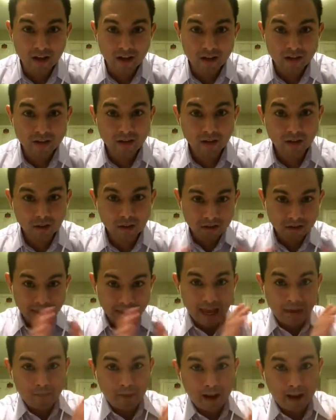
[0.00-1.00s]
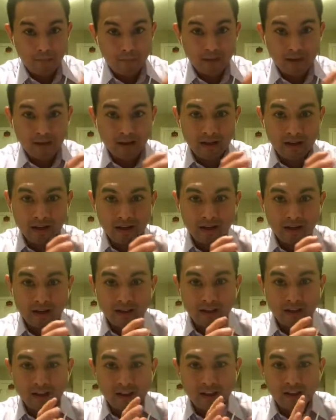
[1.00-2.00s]
So that might be
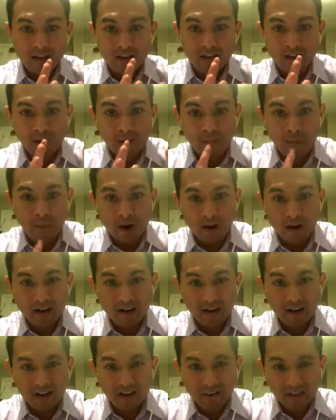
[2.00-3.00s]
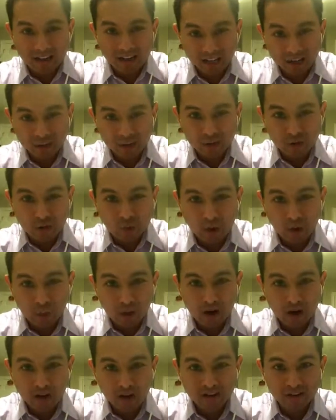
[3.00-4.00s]
your market of here's who I
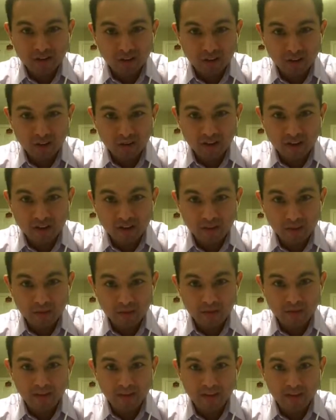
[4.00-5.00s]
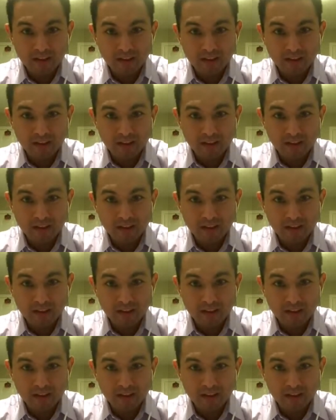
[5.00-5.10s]
want to serve in terms of